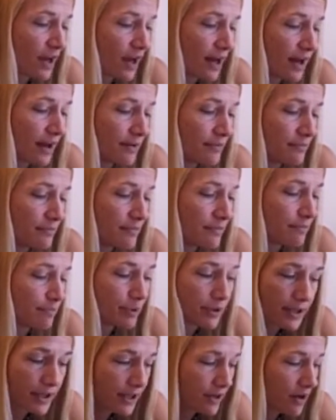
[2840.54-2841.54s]
Um,
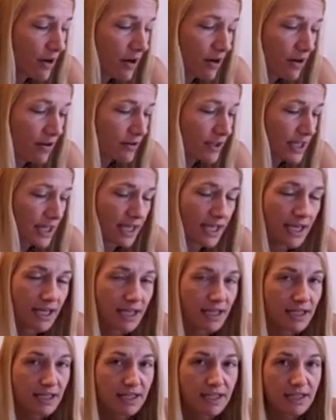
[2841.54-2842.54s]
put it all
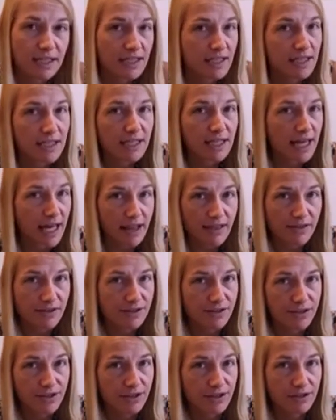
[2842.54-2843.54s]
in the
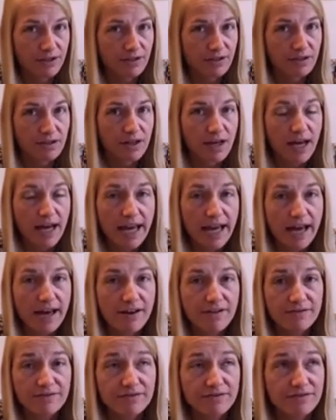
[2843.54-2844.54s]
calendar. I
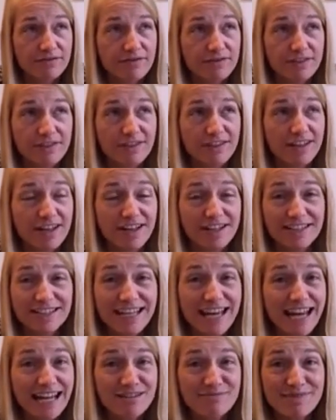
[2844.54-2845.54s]
have a
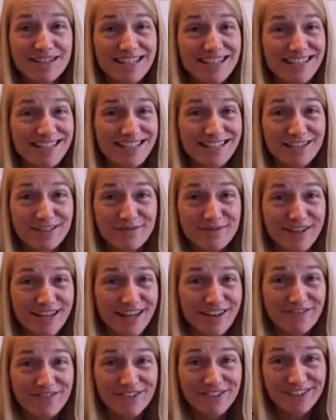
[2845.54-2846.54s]
10 minutes till
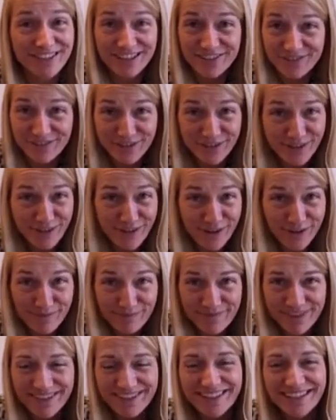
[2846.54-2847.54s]
we have to leave
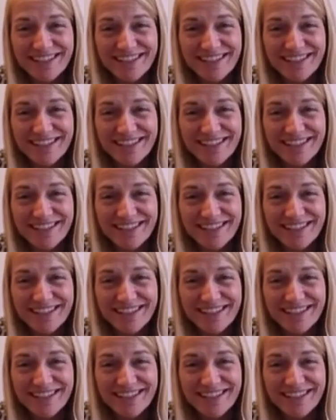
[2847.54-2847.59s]
alarm